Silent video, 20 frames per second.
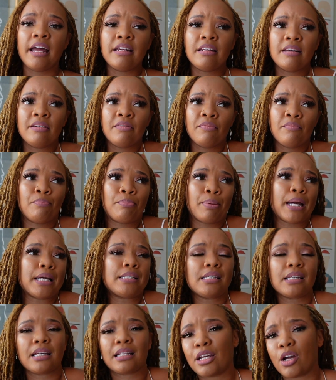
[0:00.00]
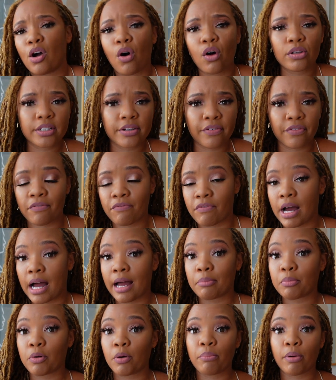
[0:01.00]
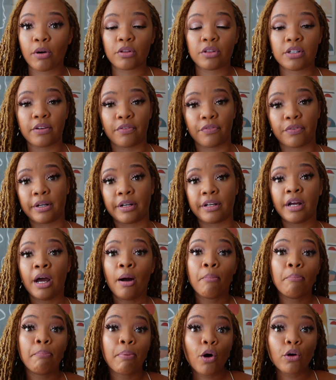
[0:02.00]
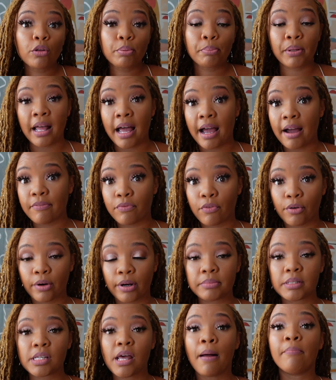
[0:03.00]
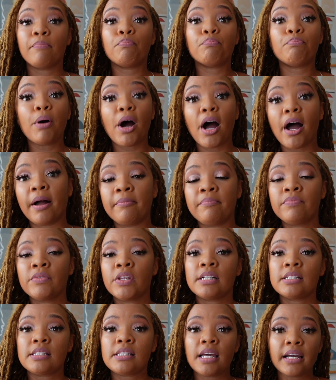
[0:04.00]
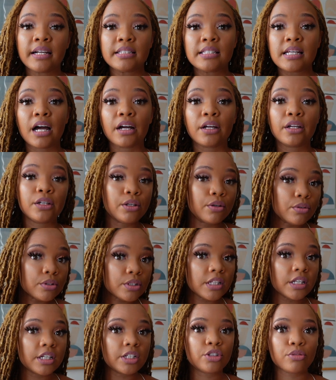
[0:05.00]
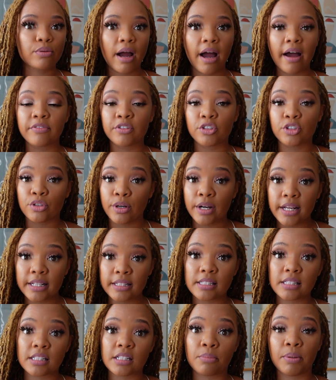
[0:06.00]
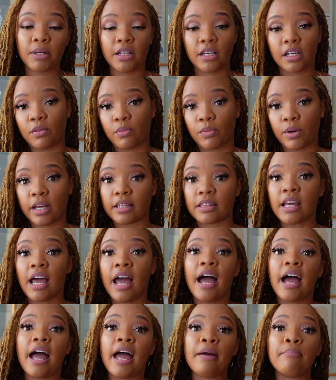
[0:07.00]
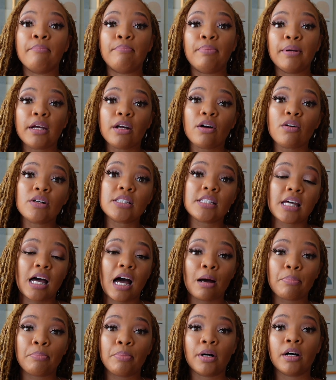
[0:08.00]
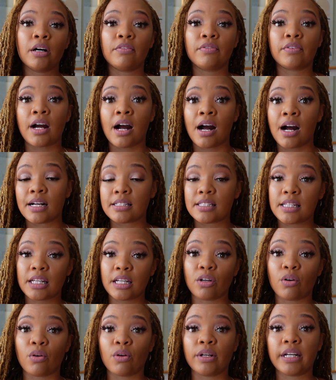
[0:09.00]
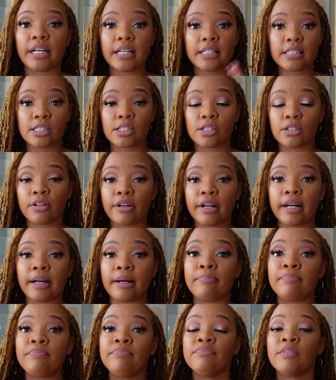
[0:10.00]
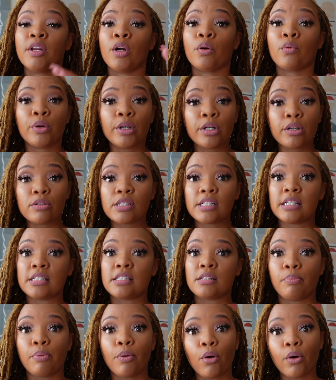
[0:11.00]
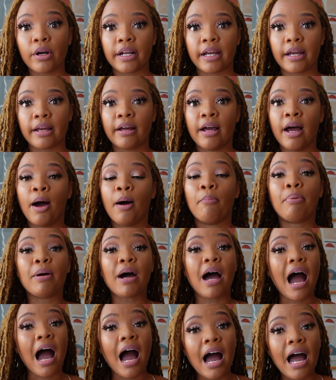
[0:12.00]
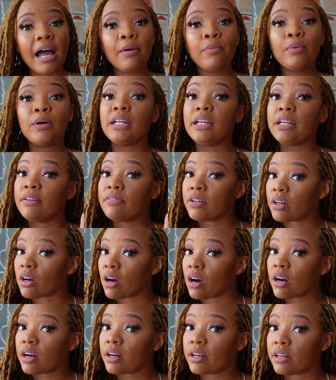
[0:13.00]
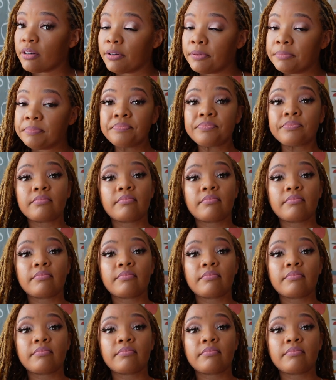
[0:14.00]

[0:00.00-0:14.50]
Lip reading: and basically a whole different vibe on both platforms. But TikTok usually drives trends to begin with. And being on top of content on Instagram Reels is important, but I would even argue